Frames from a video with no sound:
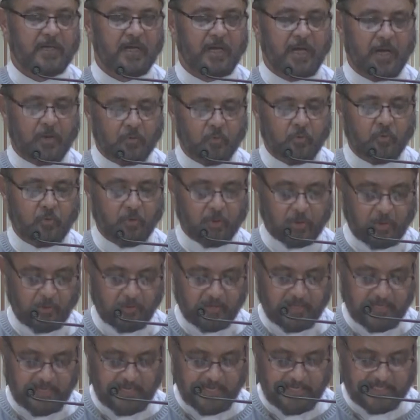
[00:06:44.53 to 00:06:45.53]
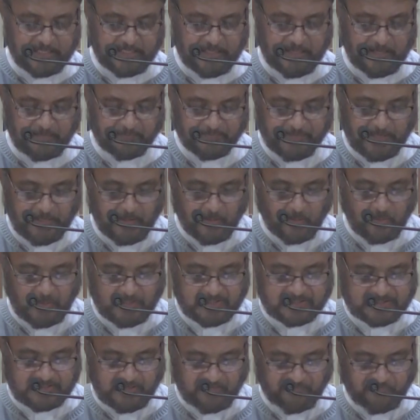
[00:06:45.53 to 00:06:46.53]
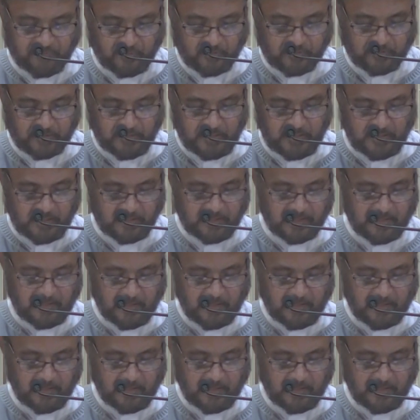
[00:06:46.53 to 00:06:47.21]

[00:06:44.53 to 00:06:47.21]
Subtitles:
Aqulu qawli hadha wa astaghfirullah.